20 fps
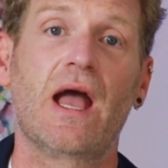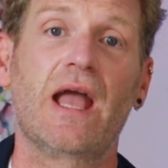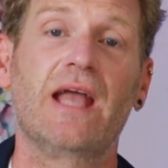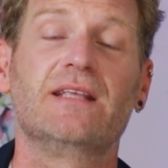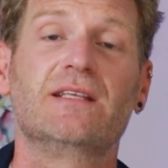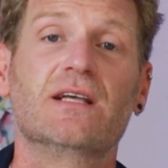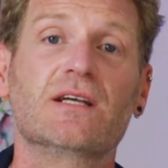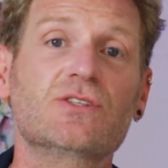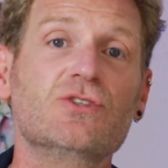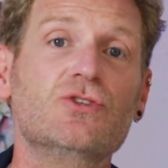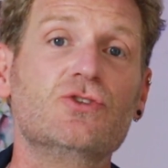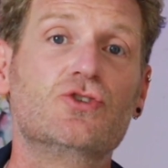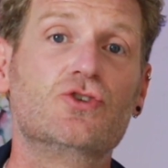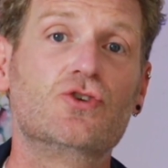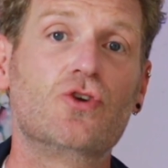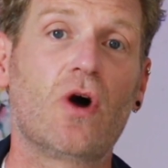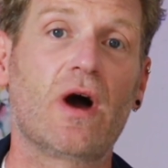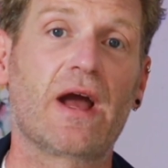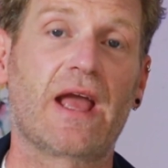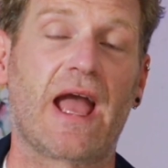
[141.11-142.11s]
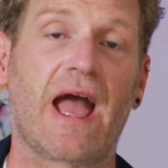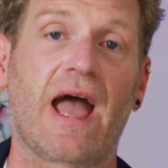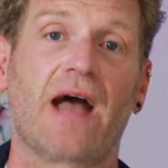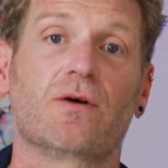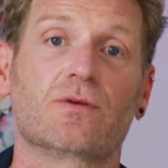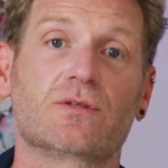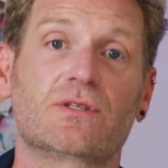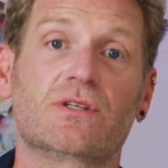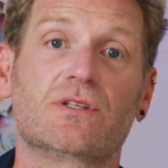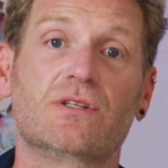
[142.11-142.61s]
It doesn't dry
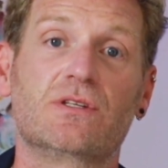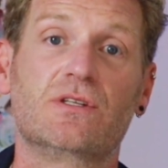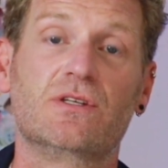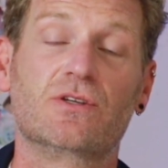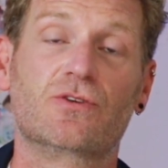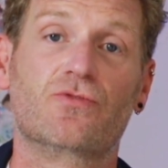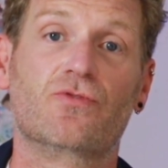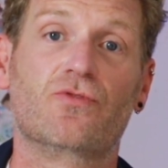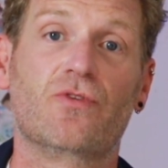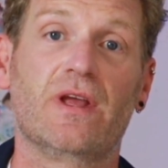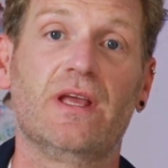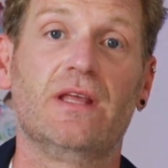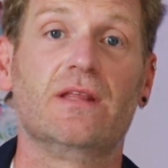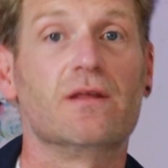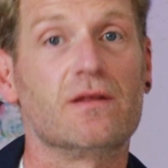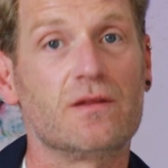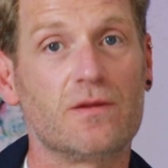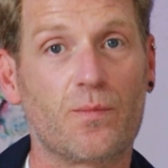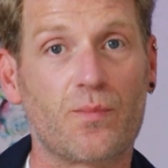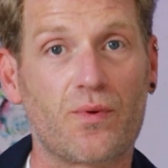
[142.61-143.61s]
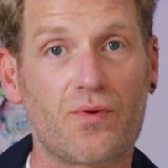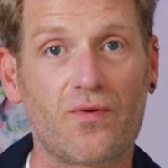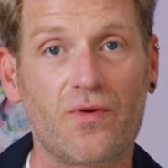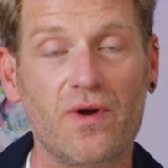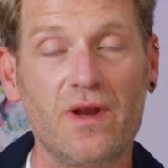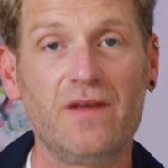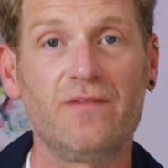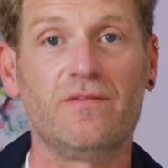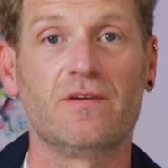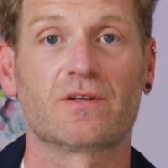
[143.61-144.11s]
out to the degree that the
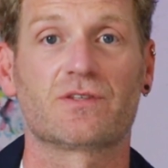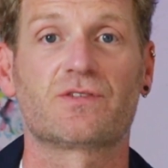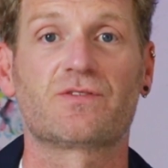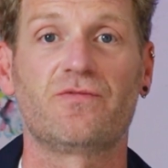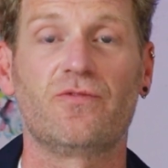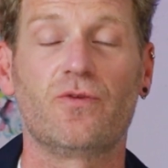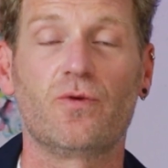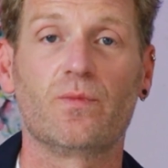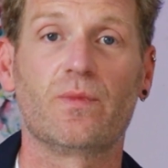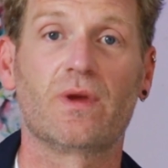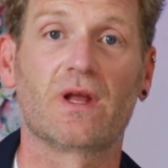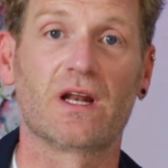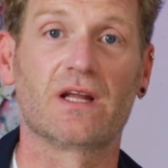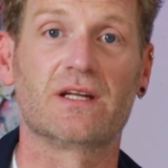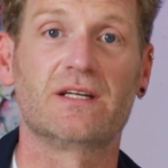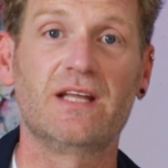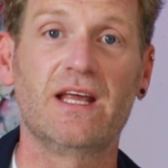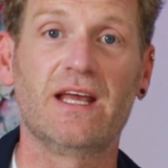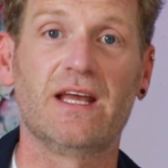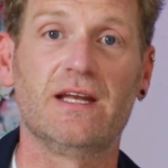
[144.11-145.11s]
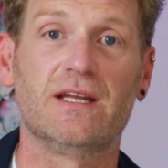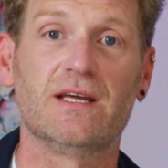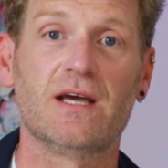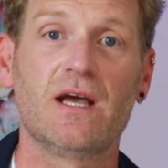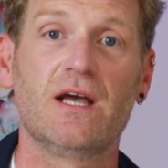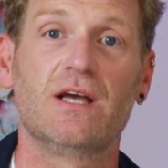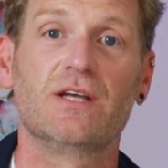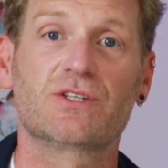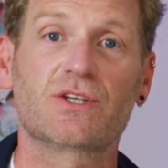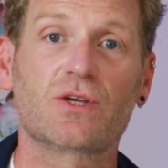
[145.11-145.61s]
previous formula did,
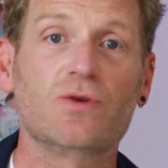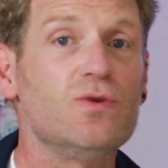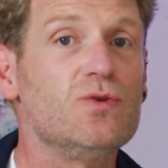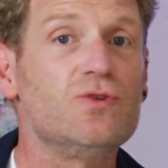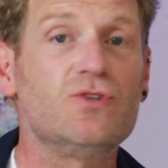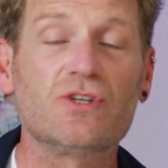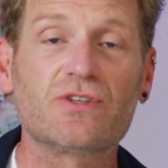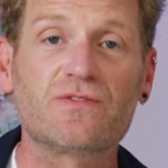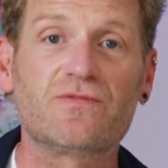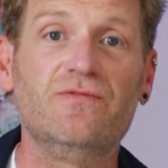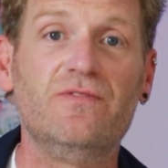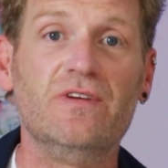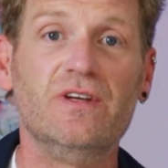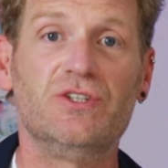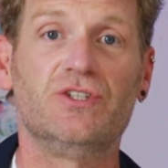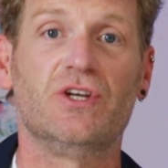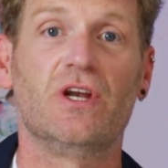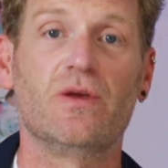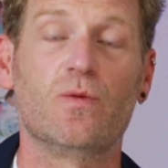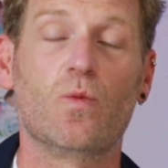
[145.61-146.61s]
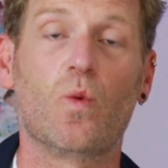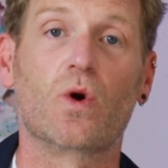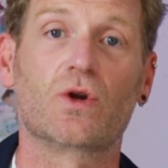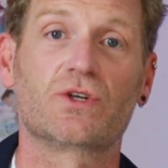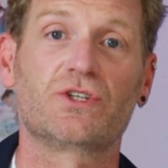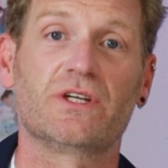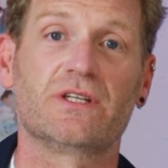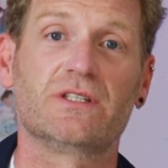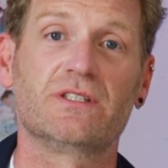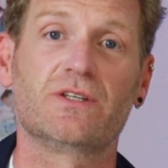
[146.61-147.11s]
so you just visually
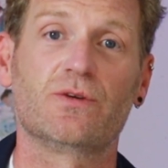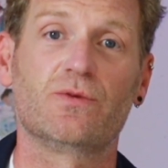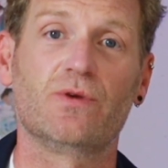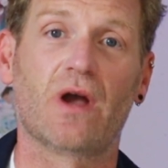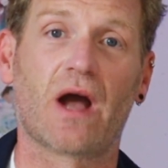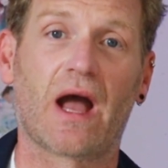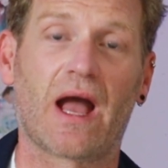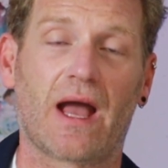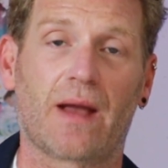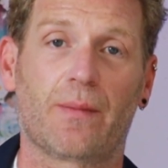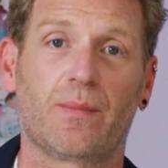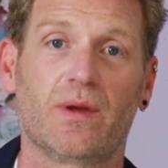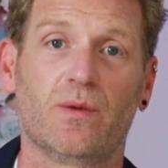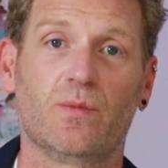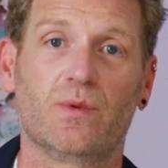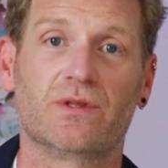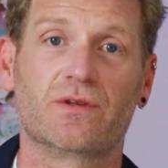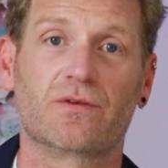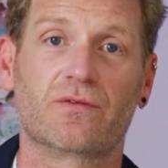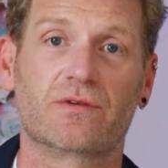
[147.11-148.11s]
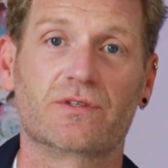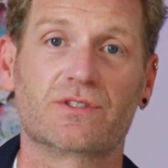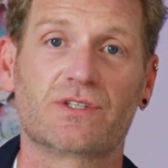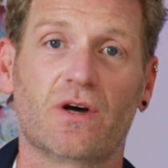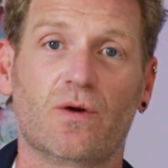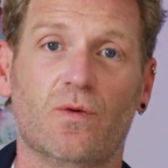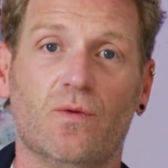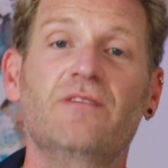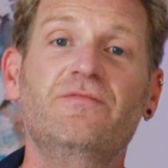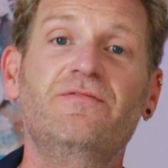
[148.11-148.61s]
watch it until you're happy with the
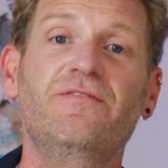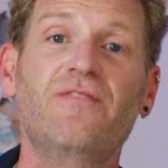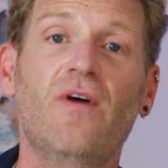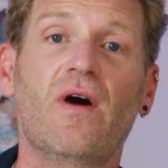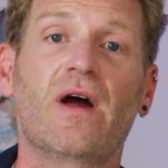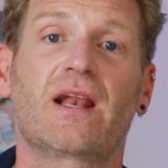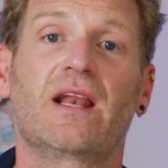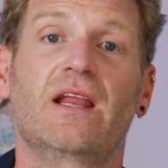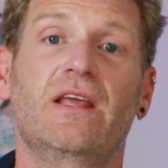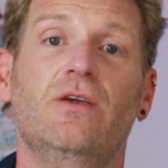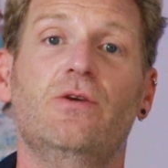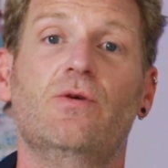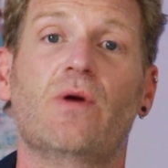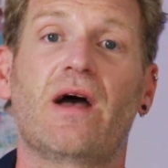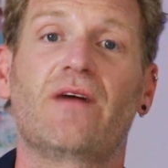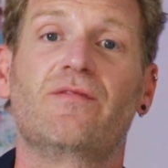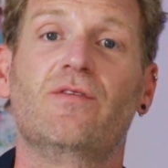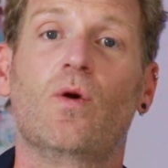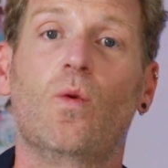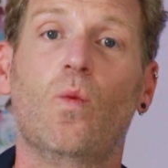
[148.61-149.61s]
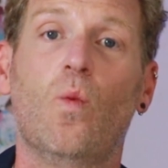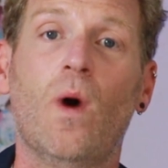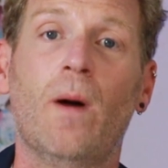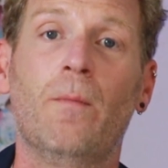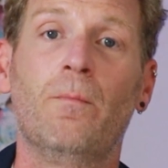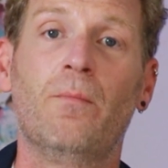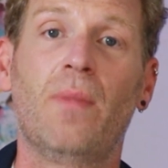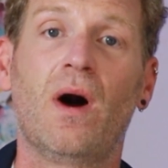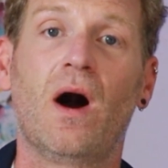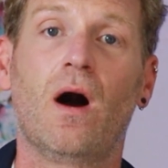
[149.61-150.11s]
result. And finally, you have your
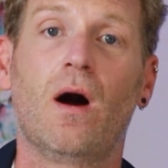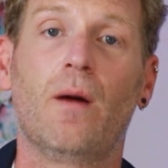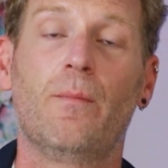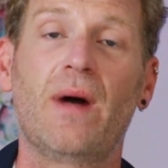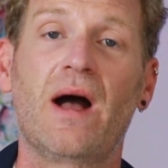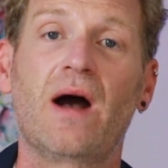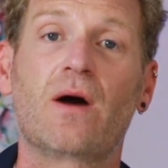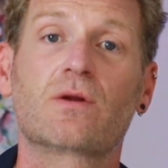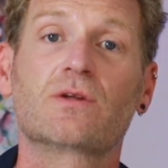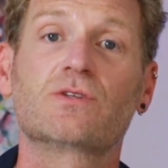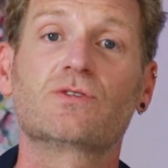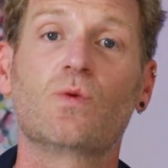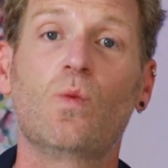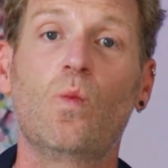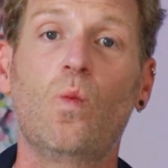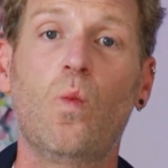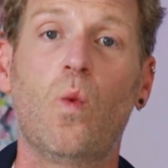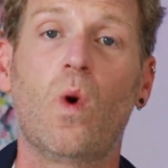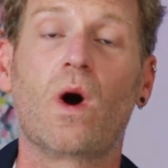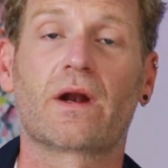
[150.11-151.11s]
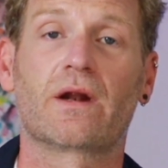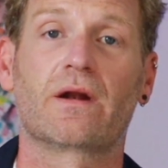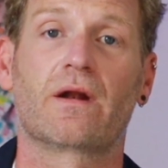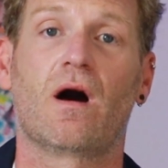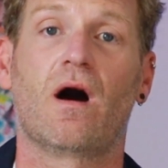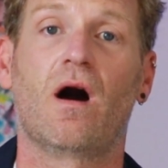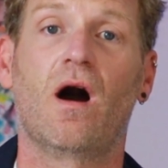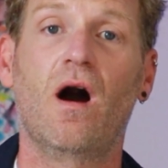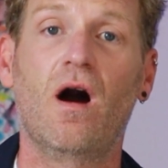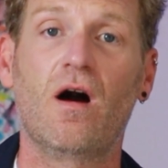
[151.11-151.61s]
1 part powder to
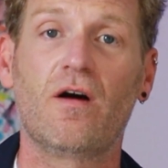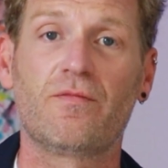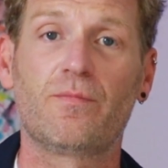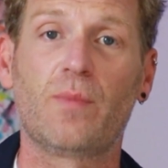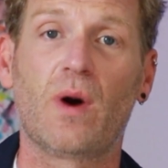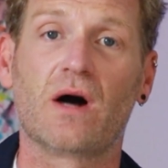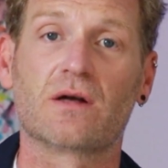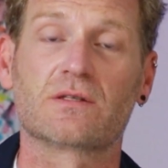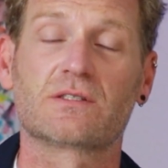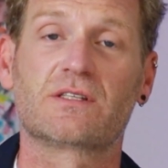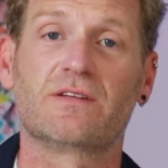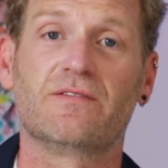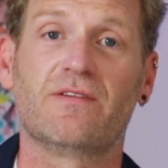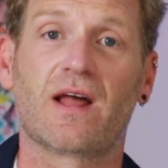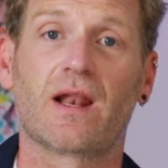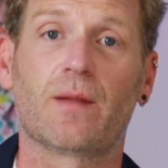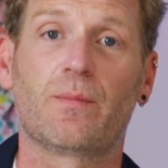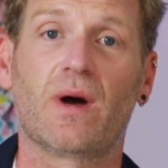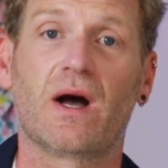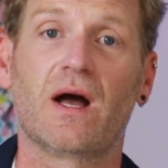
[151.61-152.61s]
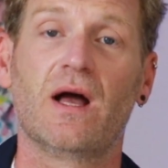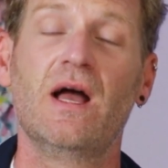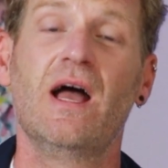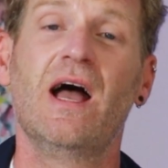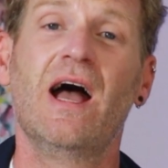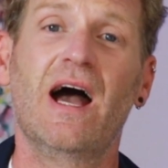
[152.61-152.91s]
1.5 parts developer.